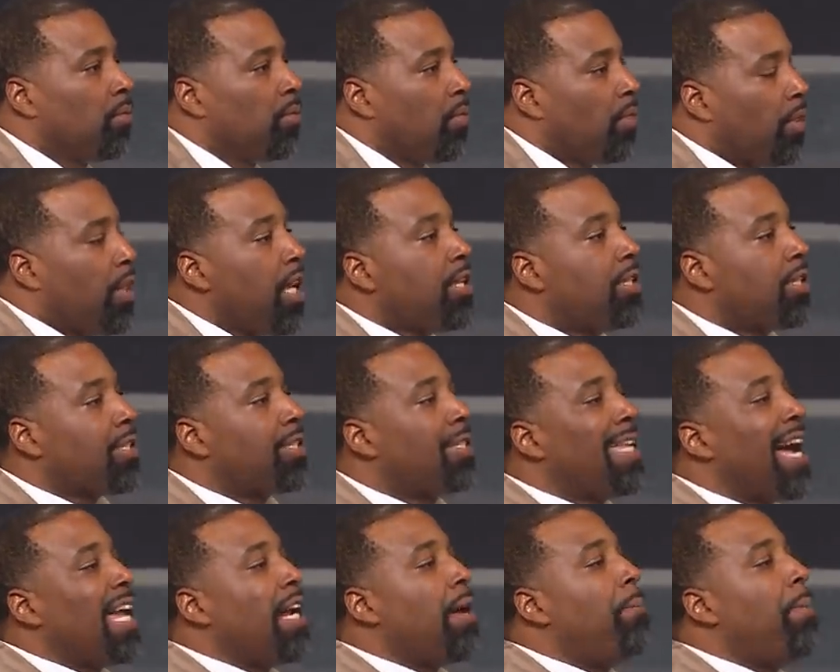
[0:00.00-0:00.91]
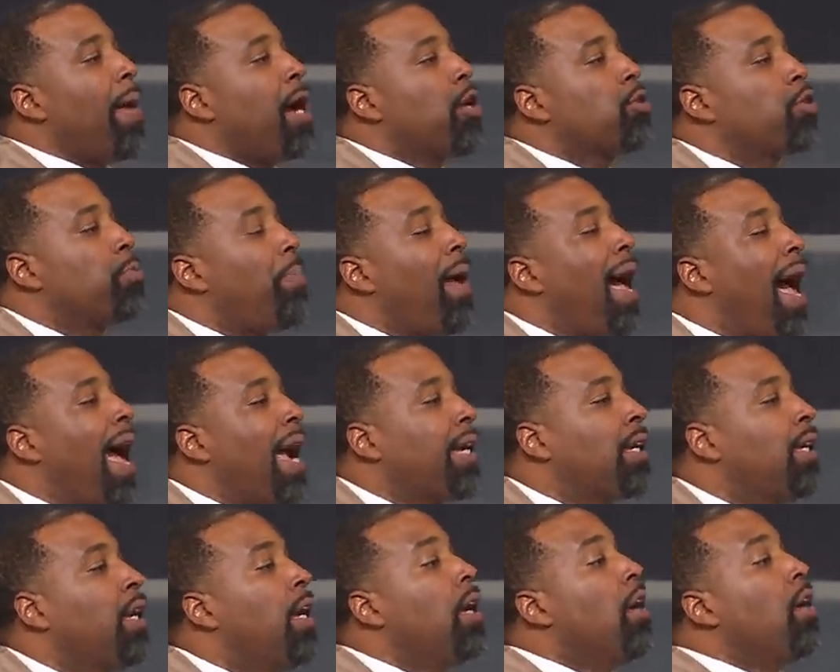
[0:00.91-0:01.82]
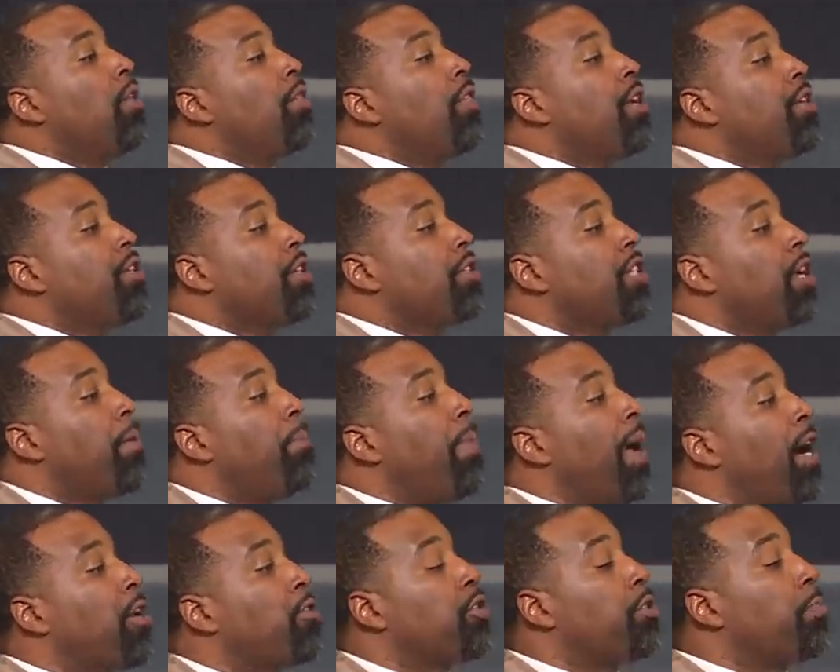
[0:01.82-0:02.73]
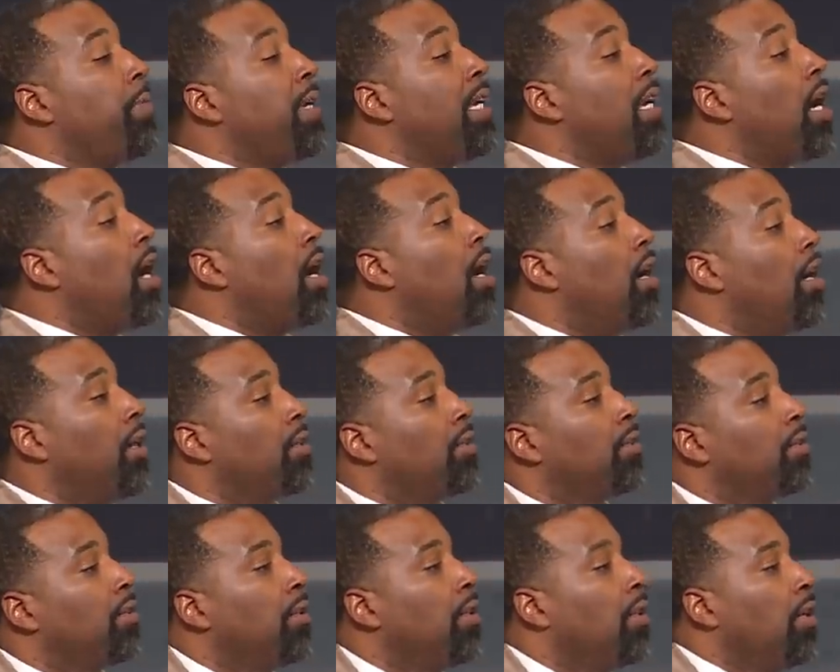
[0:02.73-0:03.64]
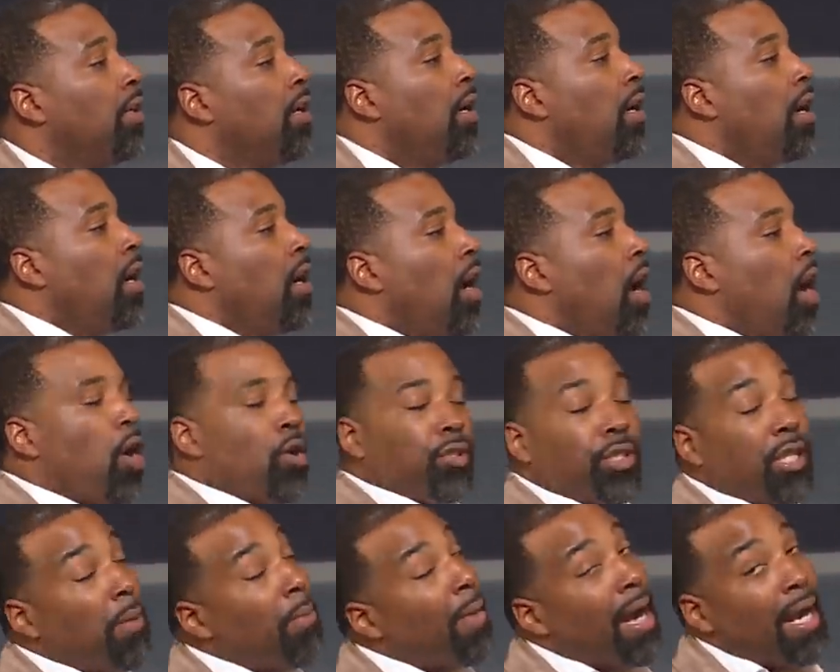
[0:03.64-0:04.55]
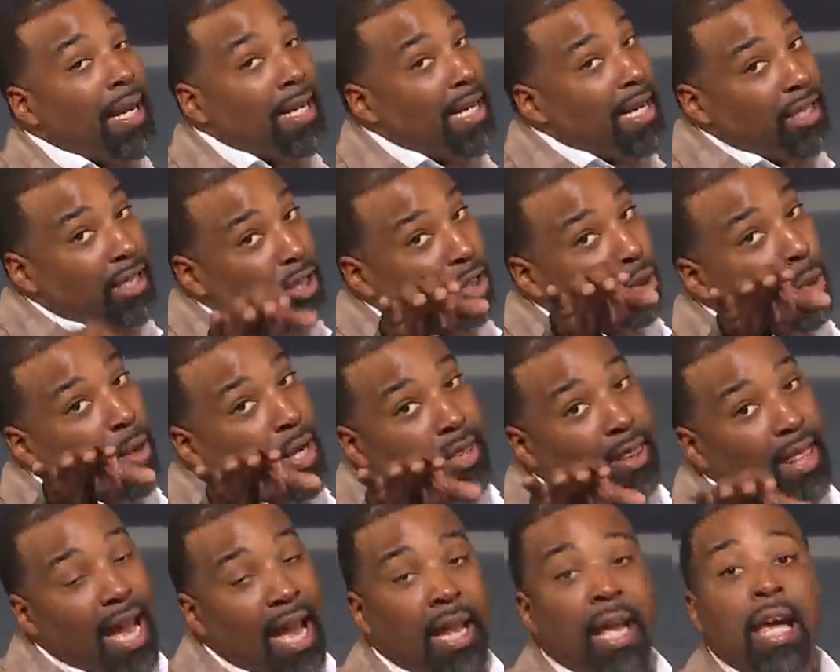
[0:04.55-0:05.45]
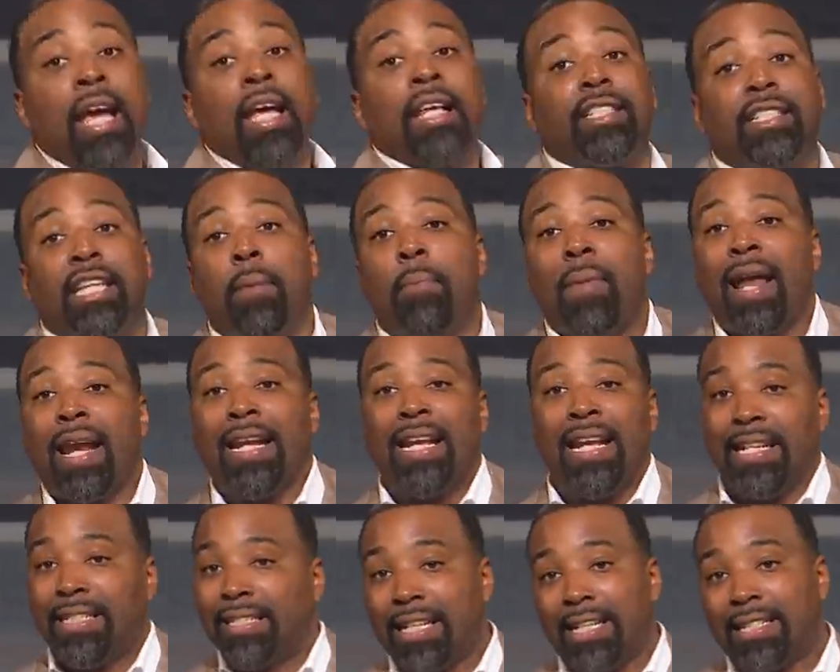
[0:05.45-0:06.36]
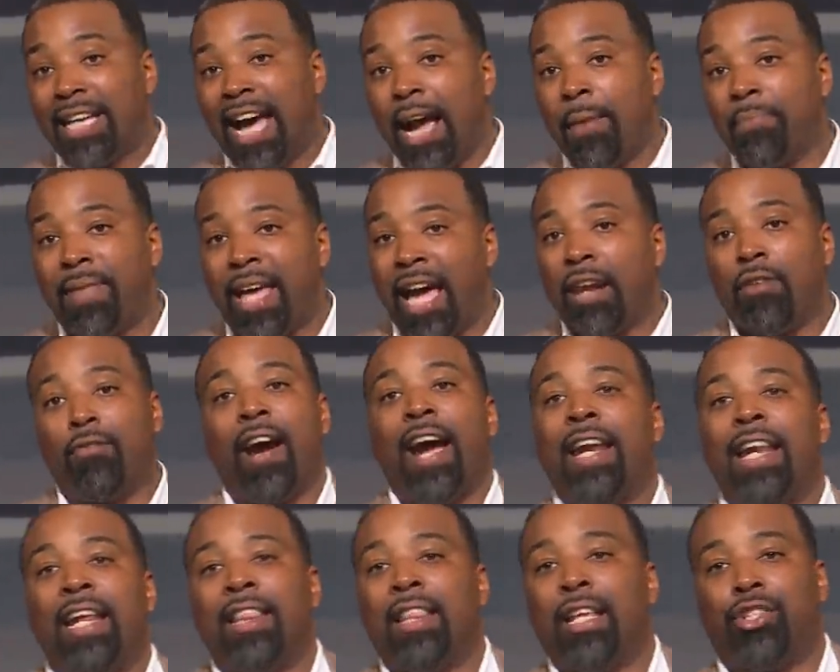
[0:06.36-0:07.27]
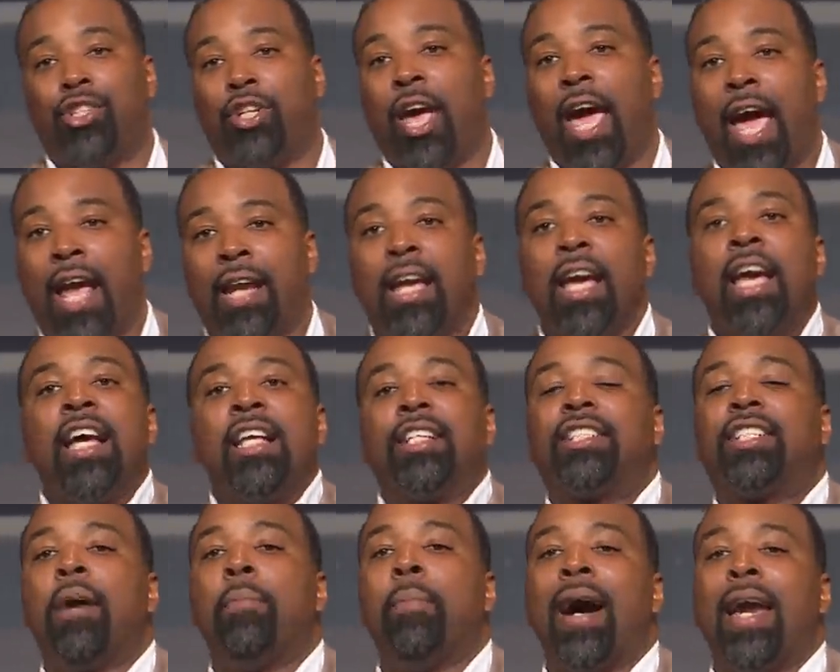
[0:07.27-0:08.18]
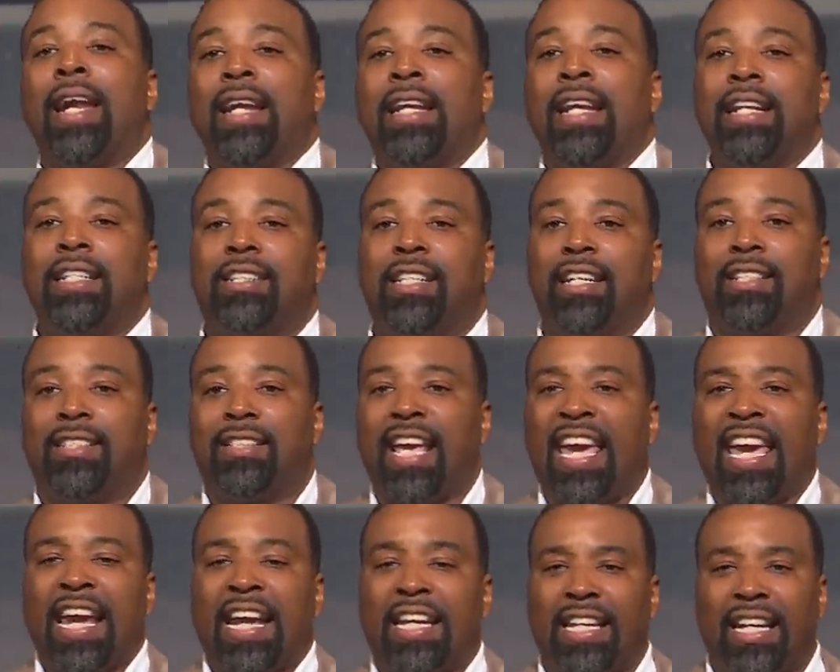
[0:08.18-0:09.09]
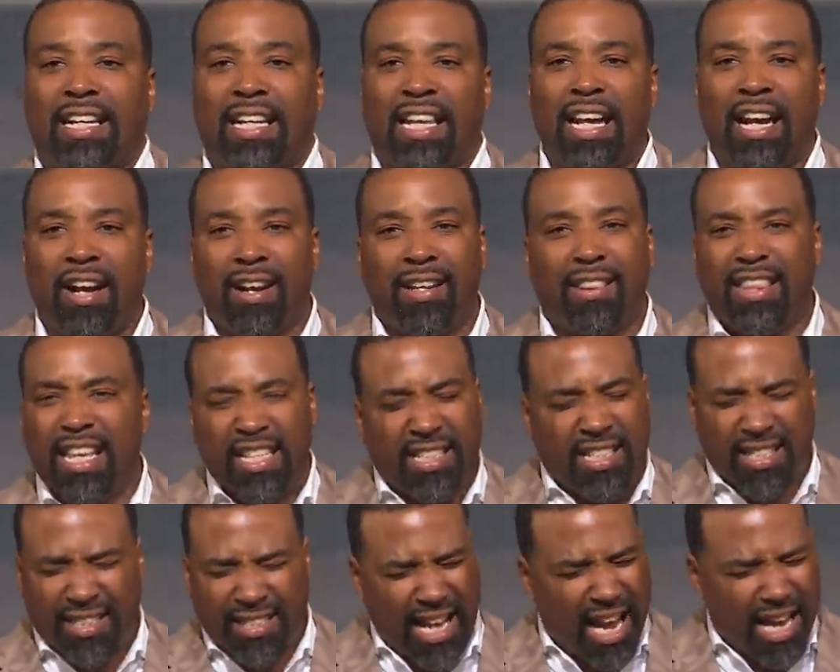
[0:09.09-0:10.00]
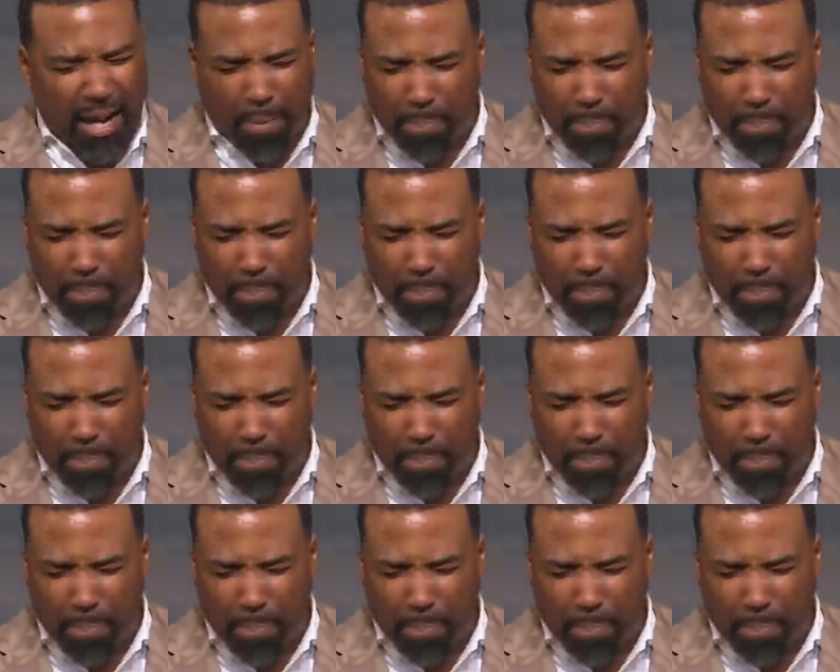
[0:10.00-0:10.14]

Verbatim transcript: This is not a bounce back, this is a bounce beyond. Oh, somebody needs to tweet that. Somebody needs to type that right in the chat. Somebody needs to say and declare, this is not a